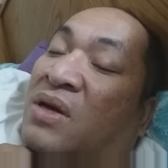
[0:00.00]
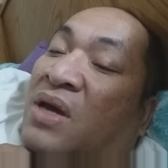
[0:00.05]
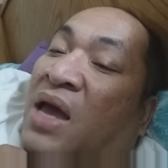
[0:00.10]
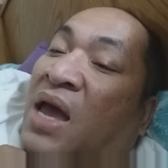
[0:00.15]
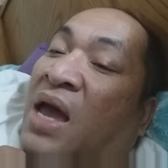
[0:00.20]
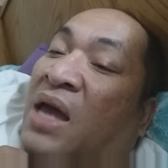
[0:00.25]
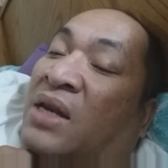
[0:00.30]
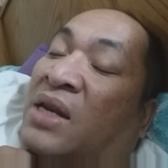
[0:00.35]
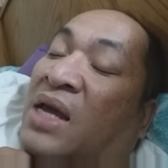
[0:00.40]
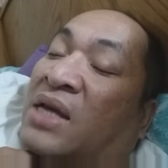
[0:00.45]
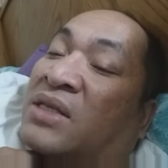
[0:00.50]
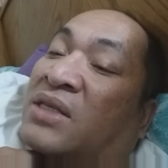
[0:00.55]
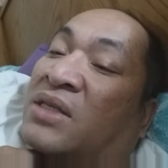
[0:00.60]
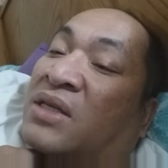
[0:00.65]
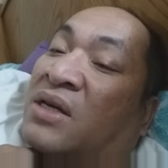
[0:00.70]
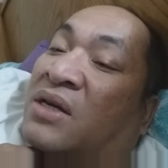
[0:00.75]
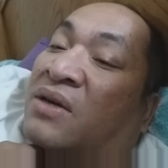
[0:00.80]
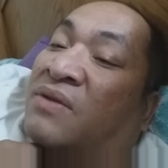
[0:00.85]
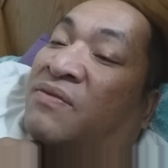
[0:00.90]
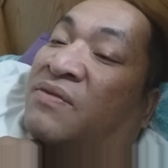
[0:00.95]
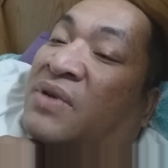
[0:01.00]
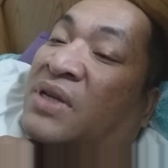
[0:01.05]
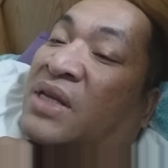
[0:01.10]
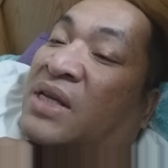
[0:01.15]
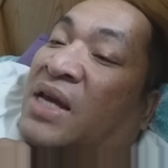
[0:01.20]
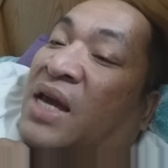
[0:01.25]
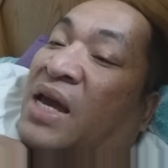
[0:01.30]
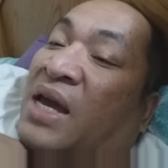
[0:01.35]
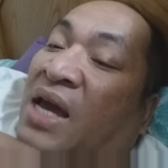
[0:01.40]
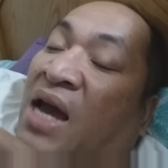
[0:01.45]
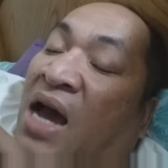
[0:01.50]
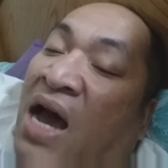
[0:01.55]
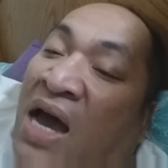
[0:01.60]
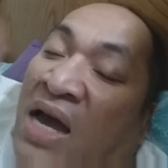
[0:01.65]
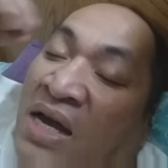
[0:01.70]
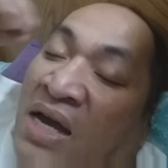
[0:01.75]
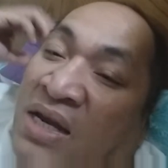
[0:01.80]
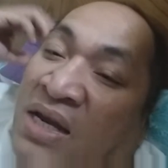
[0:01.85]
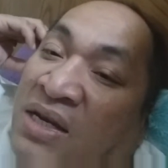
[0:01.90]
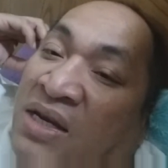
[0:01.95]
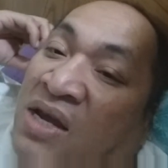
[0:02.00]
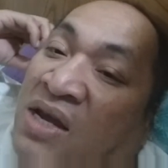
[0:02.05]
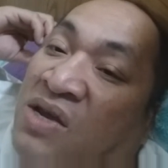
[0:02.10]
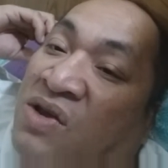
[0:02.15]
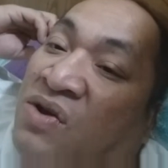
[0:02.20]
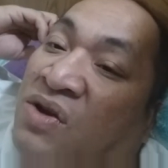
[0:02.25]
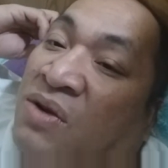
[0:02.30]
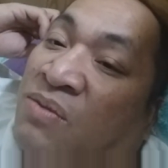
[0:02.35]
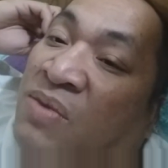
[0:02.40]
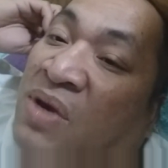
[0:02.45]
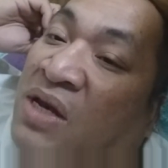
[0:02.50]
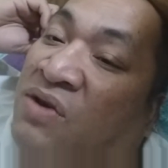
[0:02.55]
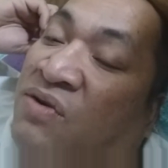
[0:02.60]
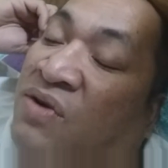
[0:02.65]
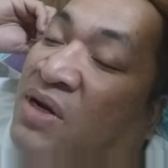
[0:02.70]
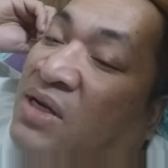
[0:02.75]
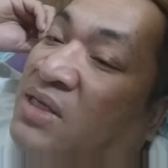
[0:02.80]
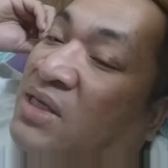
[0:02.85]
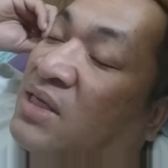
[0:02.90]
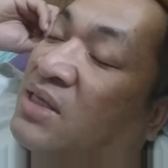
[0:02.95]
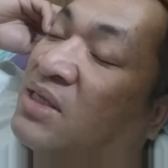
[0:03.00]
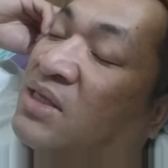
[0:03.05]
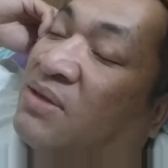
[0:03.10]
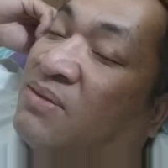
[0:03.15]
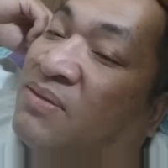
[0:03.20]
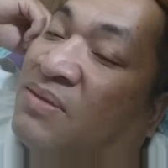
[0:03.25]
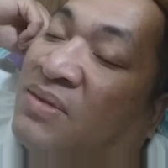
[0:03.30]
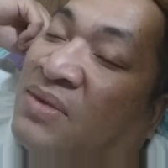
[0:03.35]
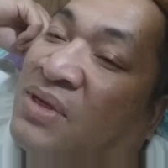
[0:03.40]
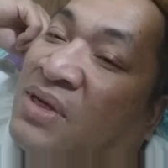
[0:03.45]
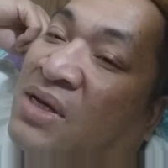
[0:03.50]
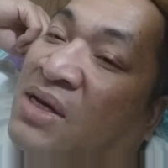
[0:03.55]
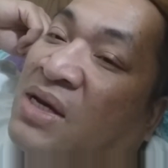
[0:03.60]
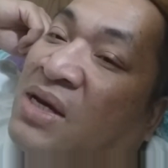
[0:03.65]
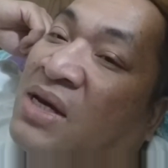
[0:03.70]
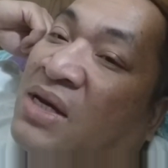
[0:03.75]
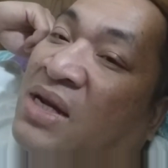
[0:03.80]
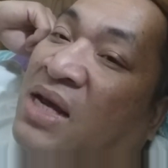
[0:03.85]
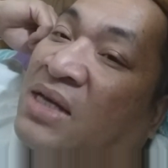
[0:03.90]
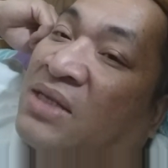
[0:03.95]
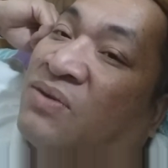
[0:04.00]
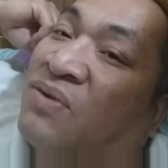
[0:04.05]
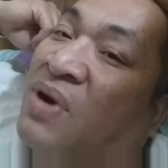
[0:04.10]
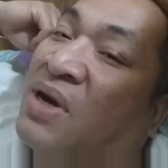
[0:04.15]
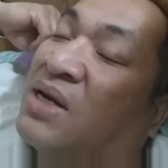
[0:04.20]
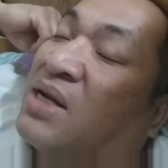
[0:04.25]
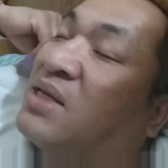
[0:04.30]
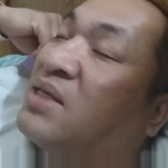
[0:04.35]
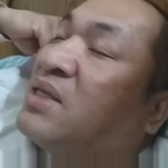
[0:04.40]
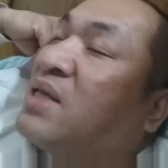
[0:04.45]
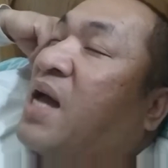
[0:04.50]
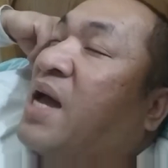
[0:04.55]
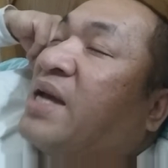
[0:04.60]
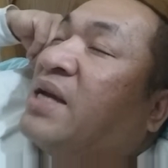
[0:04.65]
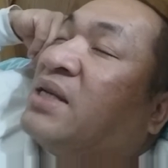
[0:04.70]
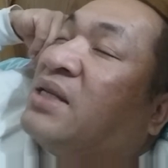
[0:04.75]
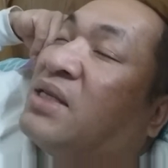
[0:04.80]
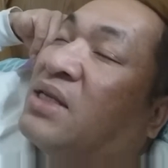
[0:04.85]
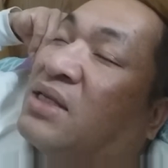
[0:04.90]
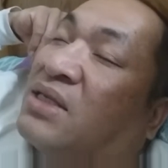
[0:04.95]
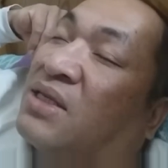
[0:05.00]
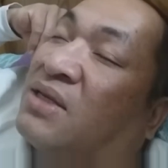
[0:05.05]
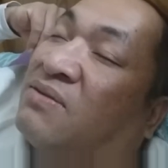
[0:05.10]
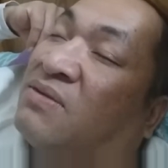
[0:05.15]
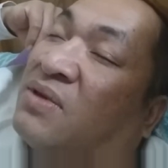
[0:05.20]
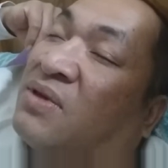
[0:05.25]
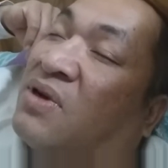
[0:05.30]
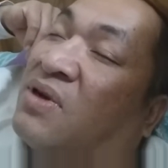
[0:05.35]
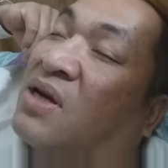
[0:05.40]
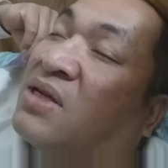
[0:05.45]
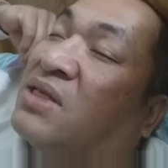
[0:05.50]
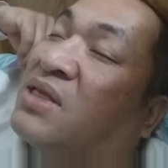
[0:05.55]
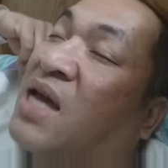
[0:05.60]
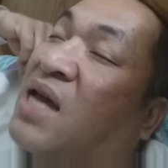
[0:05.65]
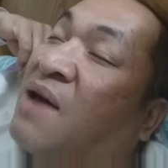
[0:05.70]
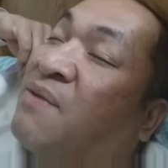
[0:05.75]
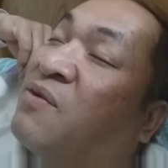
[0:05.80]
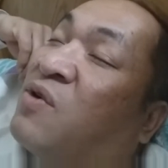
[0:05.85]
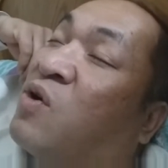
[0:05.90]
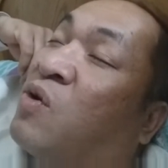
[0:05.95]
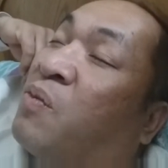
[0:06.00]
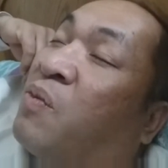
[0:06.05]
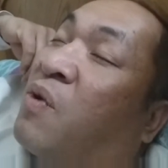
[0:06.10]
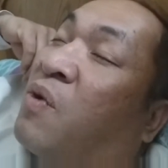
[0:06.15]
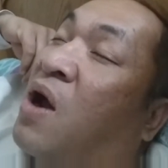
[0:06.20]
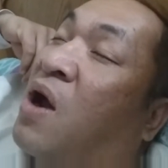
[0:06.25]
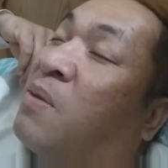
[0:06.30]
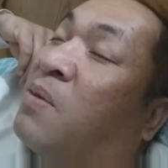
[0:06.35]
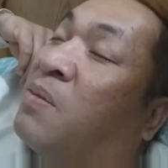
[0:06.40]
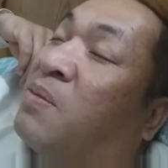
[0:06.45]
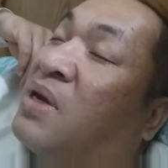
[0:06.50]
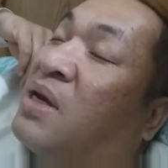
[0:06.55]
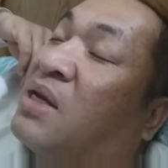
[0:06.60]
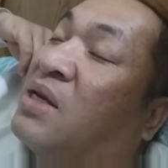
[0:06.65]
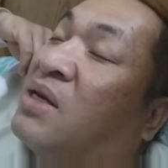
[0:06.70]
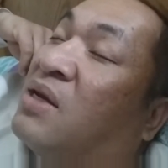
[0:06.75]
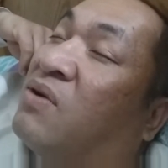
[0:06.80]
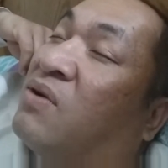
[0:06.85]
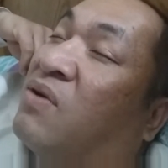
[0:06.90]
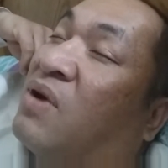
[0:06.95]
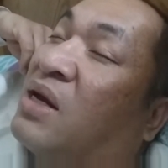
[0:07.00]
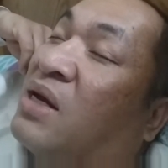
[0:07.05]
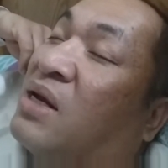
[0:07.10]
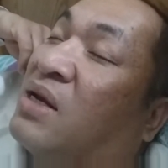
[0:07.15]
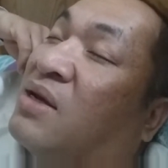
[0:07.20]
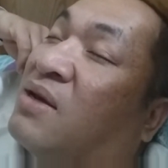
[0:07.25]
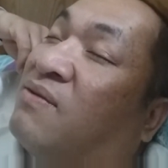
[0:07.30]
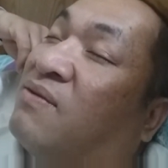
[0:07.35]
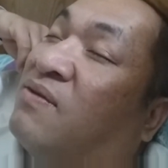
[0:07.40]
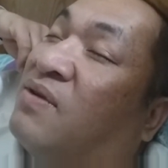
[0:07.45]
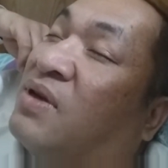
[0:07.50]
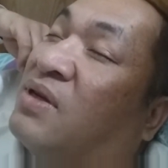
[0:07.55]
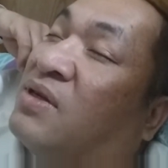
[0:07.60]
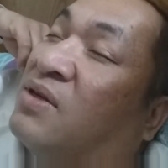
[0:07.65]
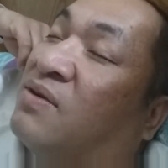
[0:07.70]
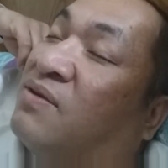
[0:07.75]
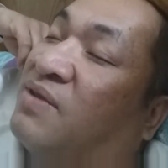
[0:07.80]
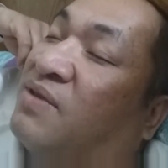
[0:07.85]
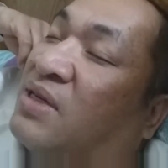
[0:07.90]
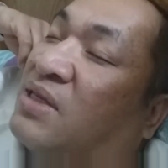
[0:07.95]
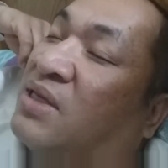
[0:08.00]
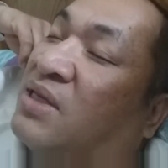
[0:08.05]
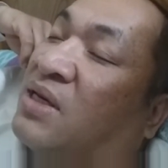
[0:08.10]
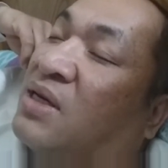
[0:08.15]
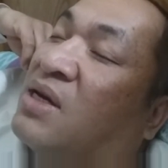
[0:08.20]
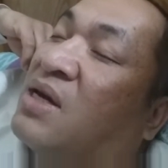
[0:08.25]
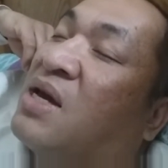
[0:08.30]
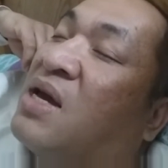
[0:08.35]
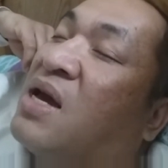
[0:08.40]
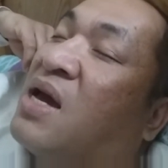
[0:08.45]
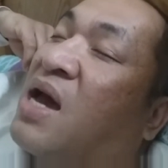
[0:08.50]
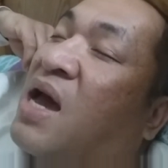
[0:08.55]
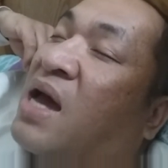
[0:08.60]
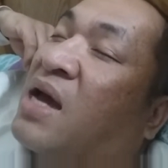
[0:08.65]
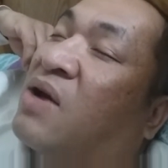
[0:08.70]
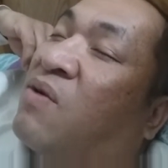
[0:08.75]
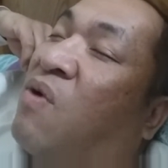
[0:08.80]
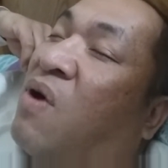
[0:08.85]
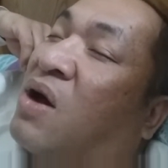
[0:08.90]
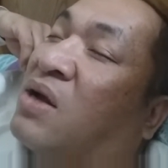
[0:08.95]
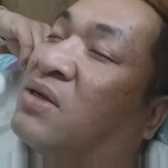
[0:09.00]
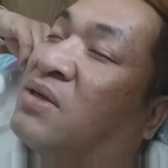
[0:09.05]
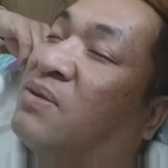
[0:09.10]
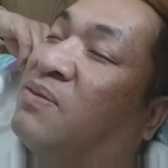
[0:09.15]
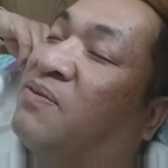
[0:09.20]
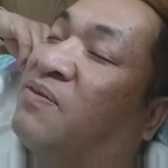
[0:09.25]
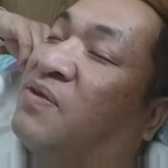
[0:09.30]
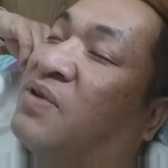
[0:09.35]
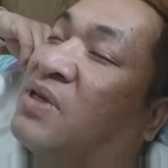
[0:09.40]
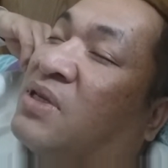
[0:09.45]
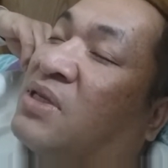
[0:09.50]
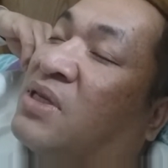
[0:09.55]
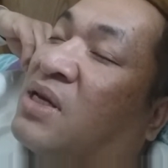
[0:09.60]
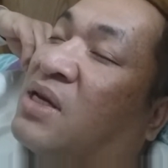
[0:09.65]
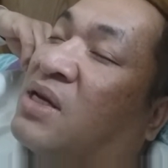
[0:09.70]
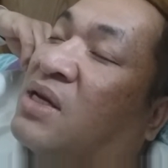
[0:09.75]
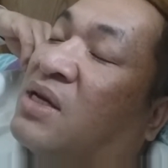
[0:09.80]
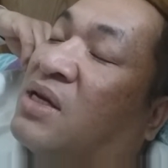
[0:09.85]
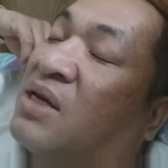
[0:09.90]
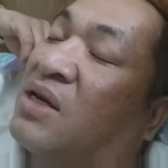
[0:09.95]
And they serve the AI, the unimetric system. That's why the scientists of the Nazi have no problem integrating conventional physics and quantum physics,